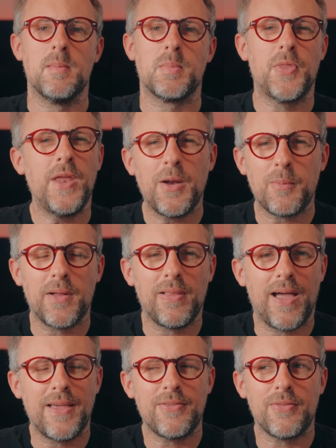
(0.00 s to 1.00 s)
But then I
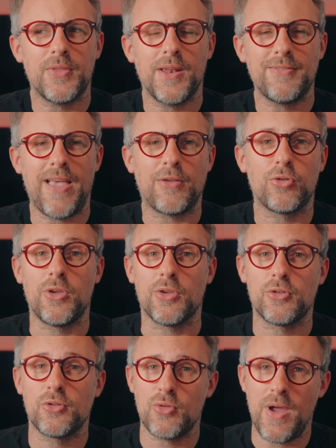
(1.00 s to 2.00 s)
realized that it's actually a
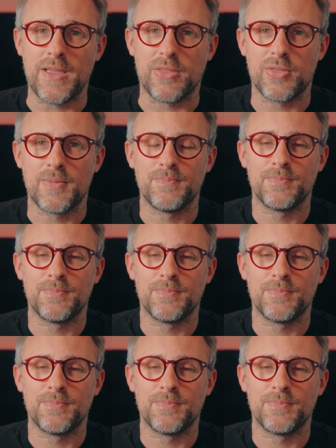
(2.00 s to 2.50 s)
strength.